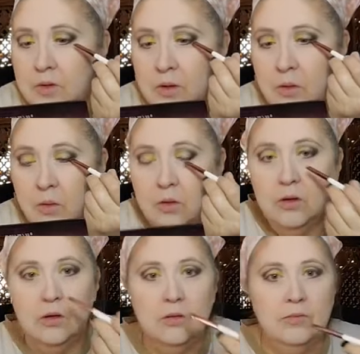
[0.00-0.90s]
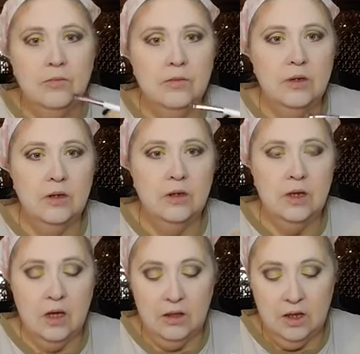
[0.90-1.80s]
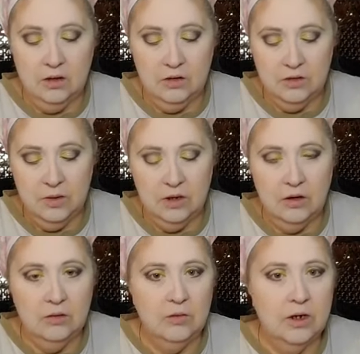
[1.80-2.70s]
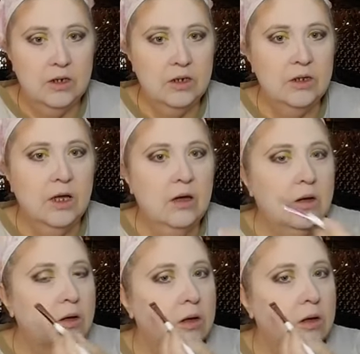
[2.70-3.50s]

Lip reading: So, yeah, that looks better when I did that.